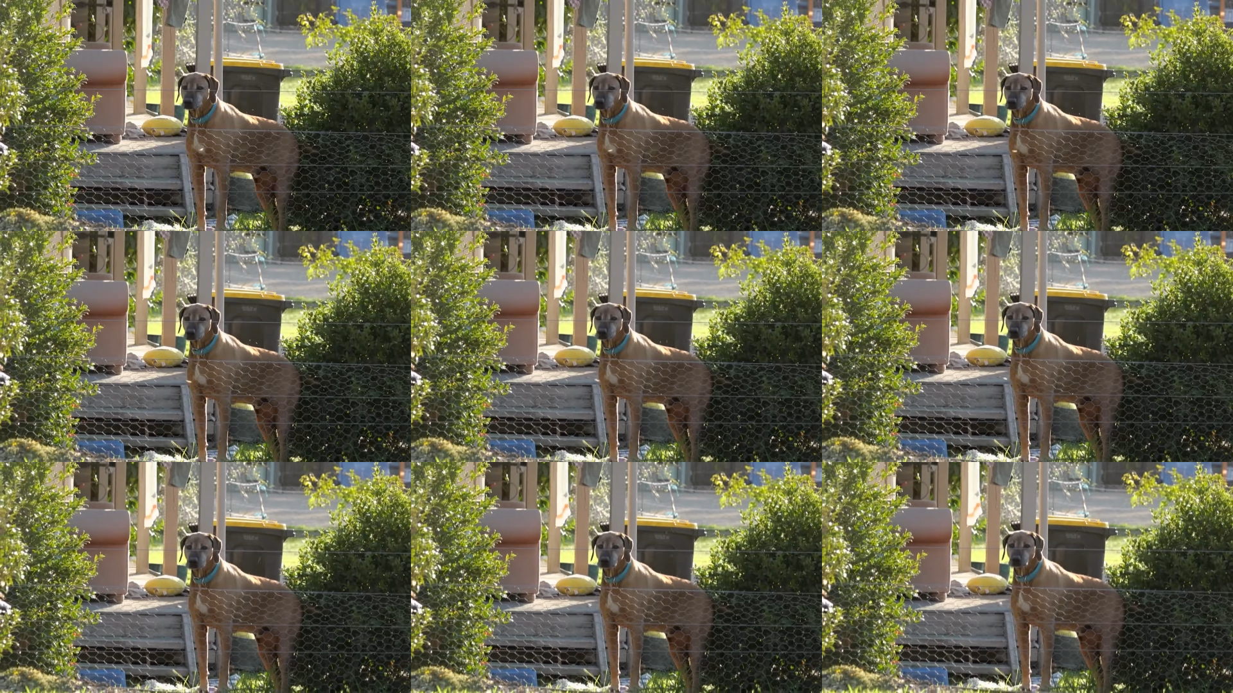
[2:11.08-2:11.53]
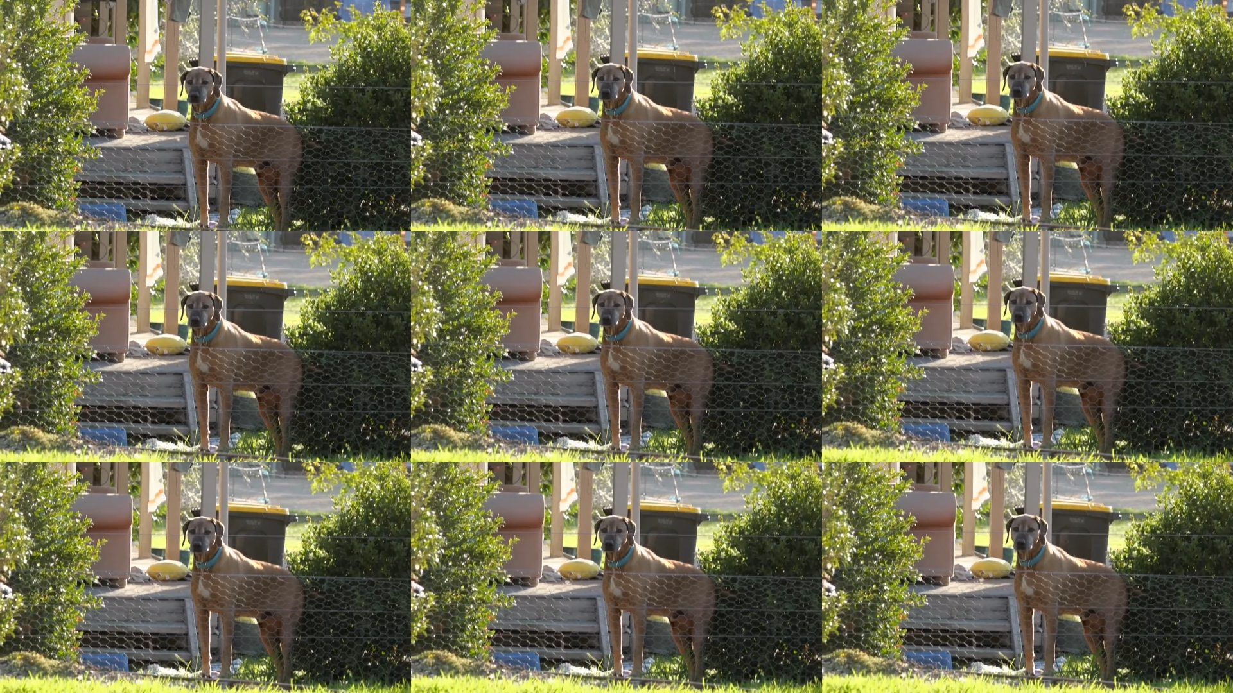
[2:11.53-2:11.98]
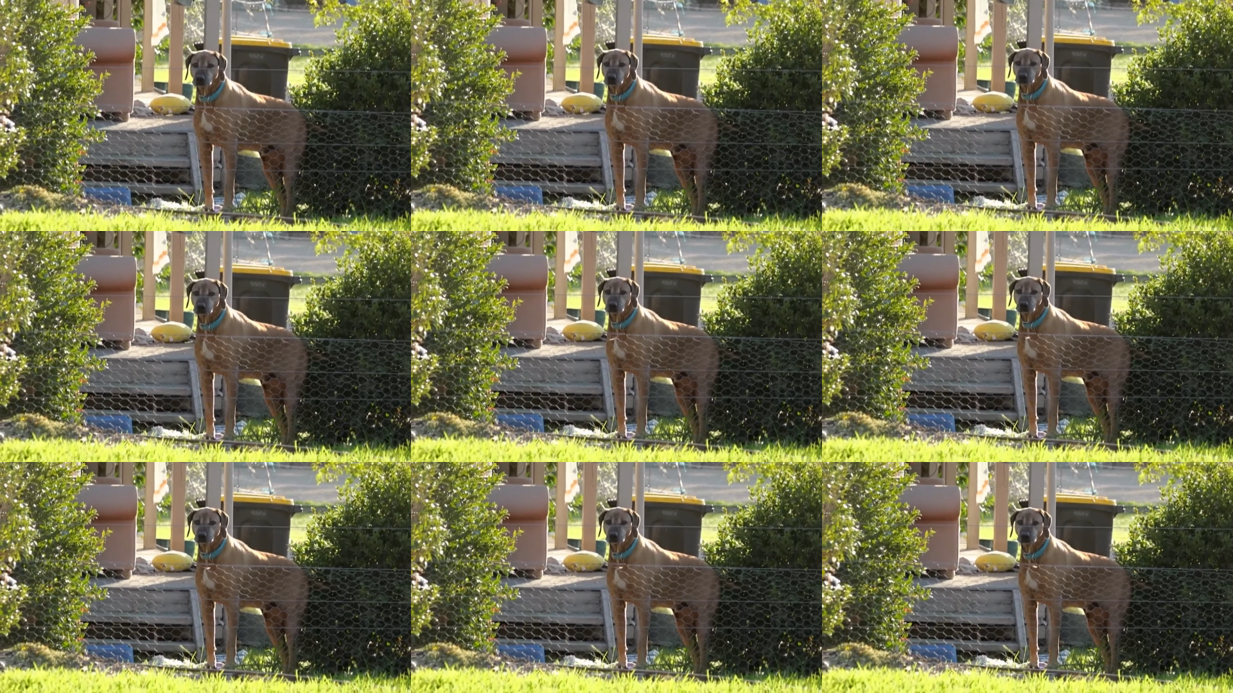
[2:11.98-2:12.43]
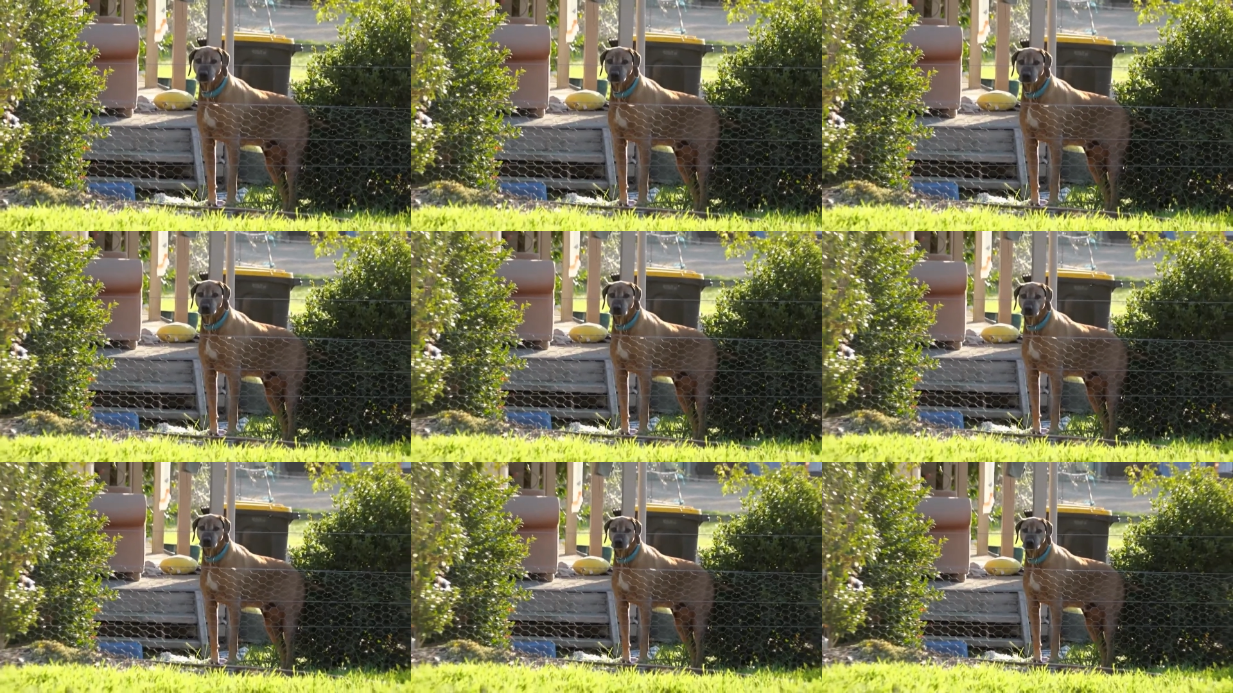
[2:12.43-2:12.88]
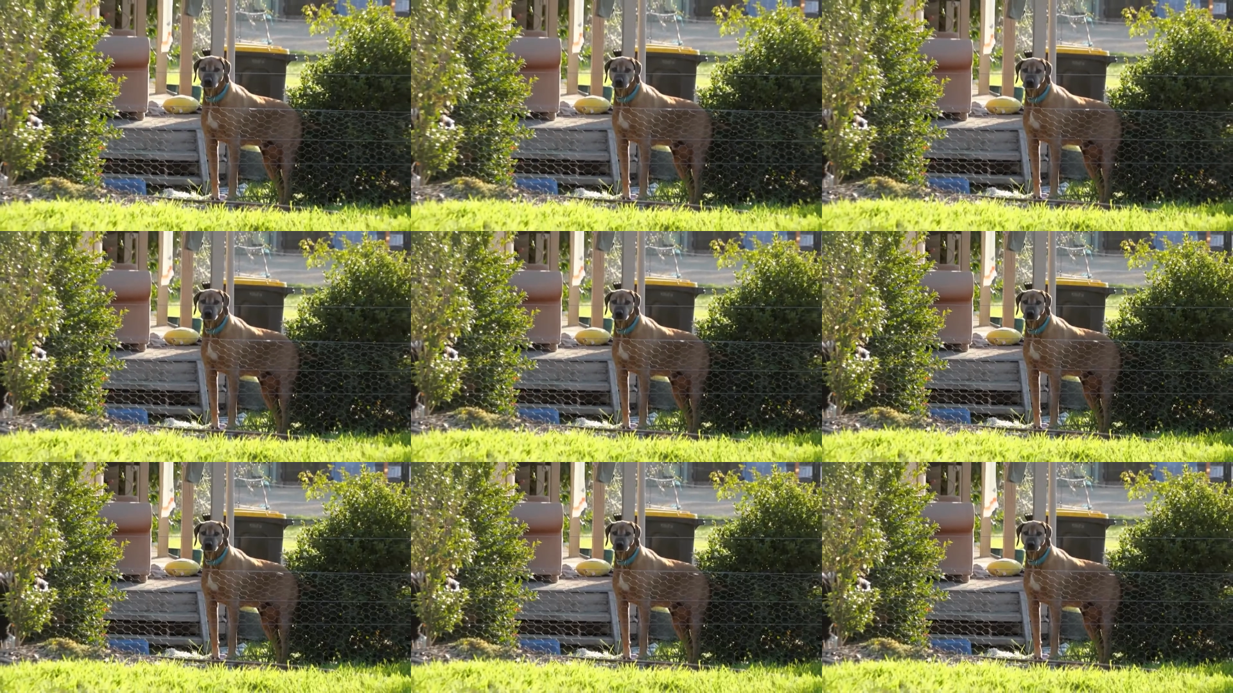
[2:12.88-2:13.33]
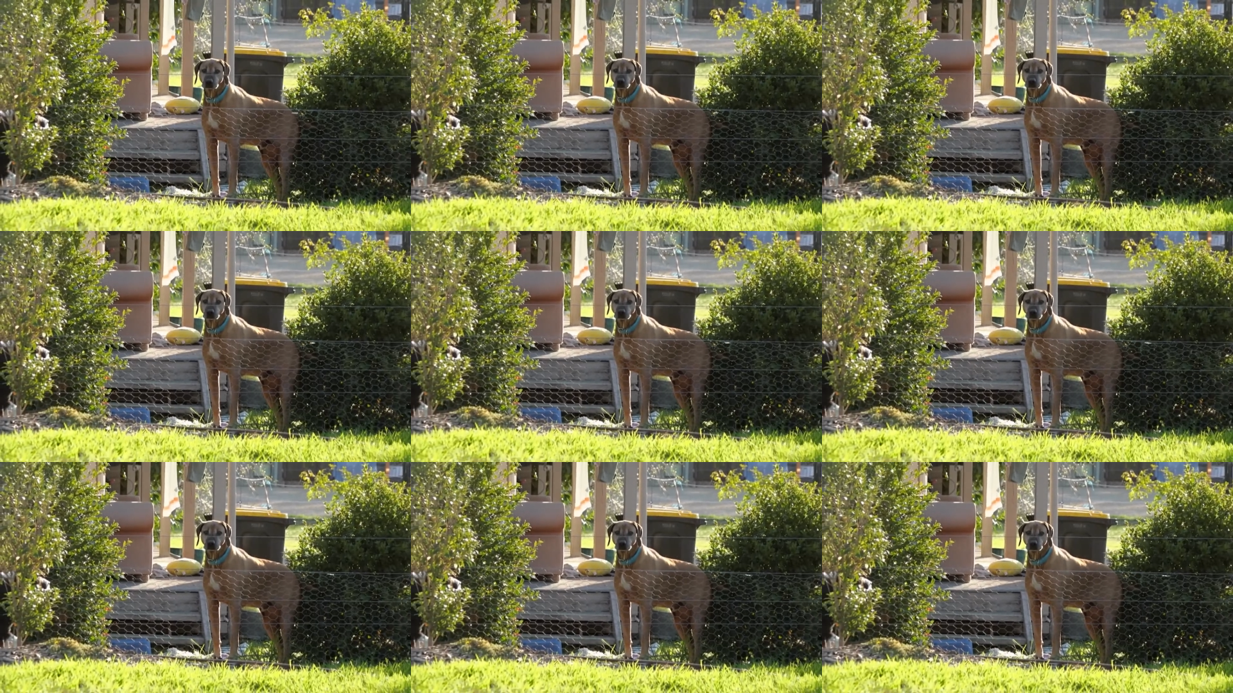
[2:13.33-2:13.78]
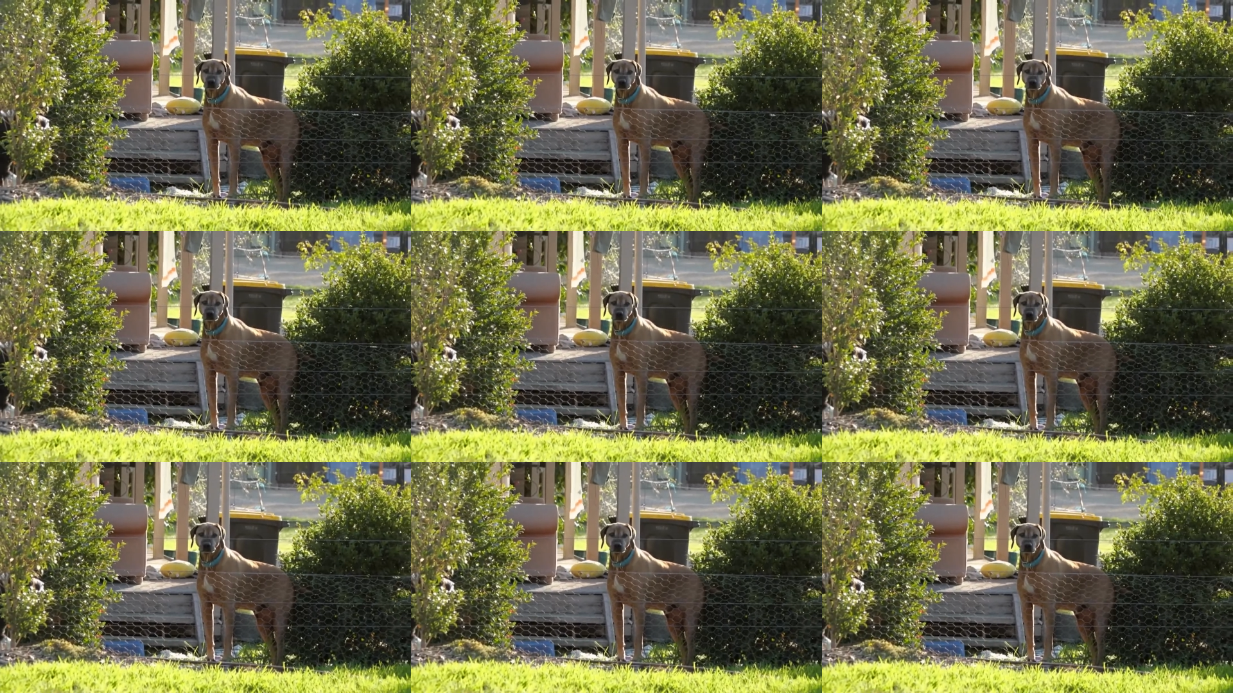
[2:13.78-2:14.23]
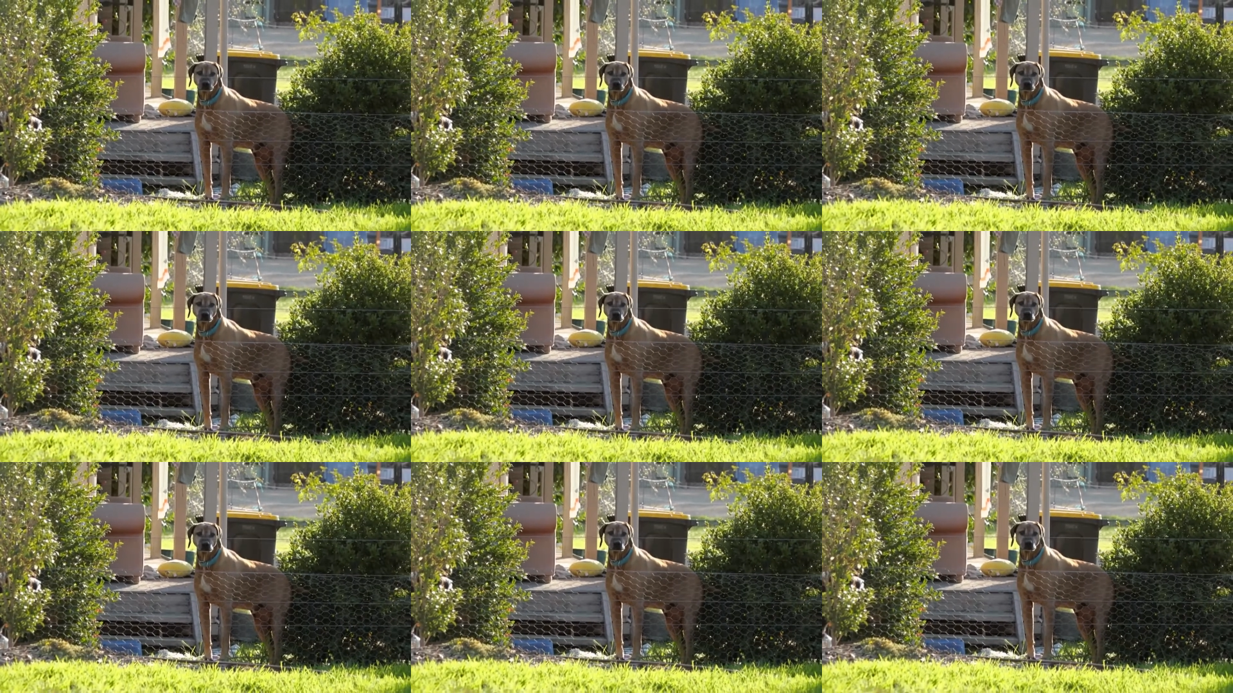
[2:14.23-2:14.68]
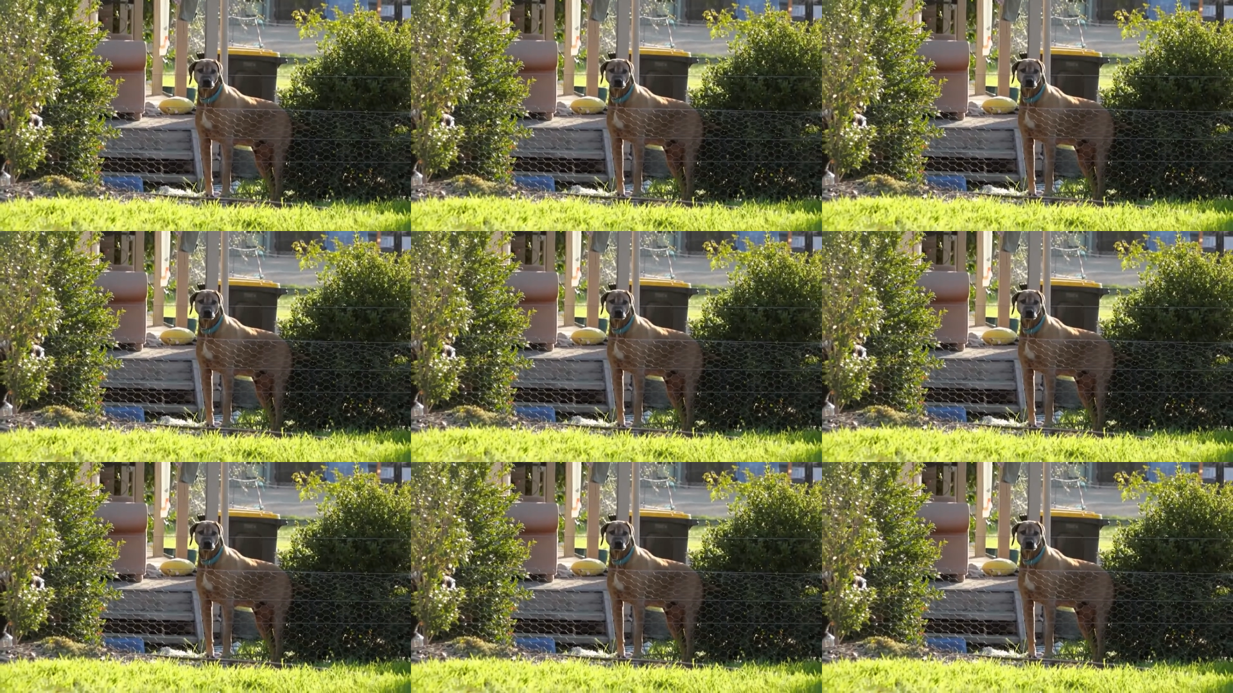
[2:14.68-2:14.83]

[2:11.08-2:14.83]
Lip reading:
No face is visible, so there are no lips to read.